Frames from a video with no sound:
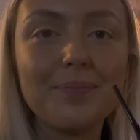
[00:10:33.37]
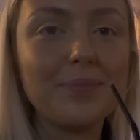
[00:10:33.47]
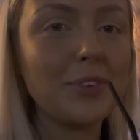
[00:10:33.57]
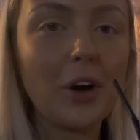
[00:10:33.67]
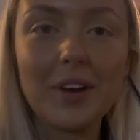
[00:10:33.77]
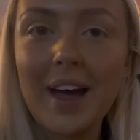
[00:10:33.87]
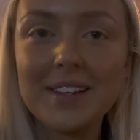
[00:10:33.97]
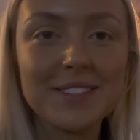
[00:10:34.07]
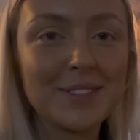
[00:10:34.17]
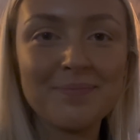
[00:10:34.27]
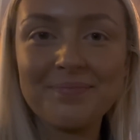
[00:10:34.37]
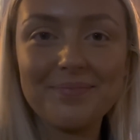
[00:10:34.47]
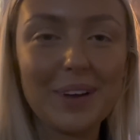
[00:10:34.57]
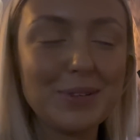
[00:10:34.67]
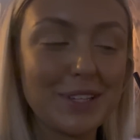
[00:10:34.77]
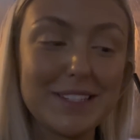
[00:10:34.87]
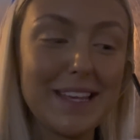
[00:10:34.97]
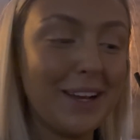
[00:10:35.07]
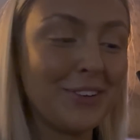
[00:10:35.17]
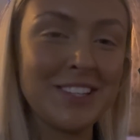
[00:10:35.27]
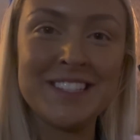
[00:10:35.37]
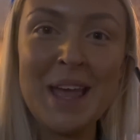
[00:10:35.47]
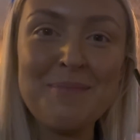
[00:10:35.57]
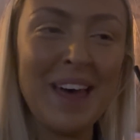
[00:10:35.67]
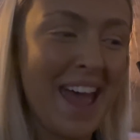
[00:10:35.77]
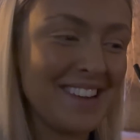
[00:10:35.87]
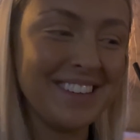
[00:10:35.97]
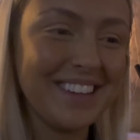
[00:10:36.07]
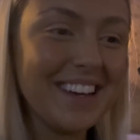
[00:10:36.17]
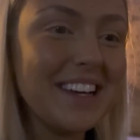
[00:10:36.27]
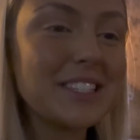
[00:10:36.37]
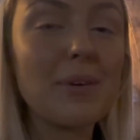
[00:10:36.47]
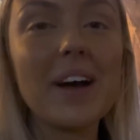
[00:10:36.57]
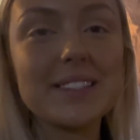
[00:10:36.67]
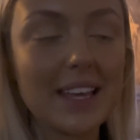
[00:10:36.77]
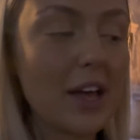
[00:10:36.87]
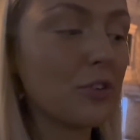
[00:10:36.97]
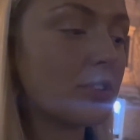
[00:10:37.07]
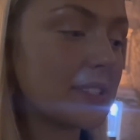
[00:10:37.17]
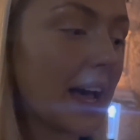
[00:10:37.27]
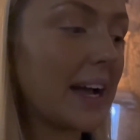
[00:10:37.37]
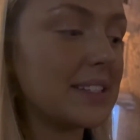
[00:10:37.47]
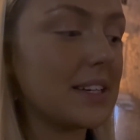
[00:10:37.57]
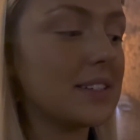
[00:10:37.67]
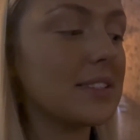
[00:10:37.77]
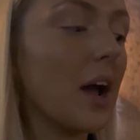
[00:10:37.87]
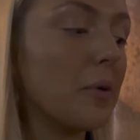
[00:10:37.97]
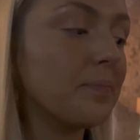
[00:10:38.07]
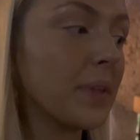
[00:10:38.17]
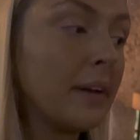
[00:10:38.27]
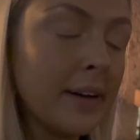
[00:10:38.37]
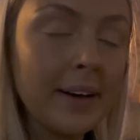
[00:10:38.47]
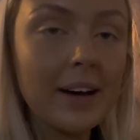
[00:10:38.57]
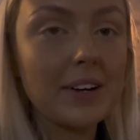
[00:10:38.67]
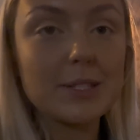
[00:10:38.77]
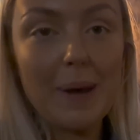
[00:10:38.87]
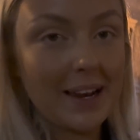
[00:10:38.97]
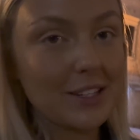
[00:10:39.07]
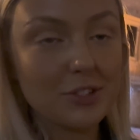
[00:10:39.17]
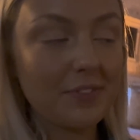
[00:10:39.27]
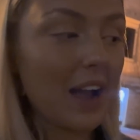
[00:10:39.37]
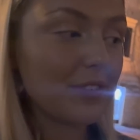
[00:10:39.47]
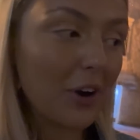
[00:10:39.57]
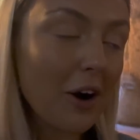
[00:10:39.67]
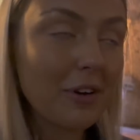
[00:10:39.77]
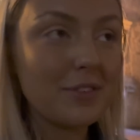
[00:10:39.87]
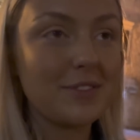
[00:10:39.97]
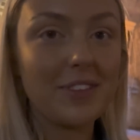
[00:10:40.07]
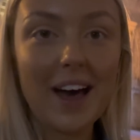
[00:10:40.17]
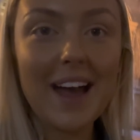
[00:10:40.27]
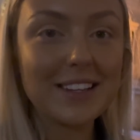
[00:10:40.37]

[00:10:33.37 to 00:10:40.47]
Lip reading: Yeah. Not nice. I was gonna take another sip then. So I've had to get another cider, so I've had to pay an extra €5 for that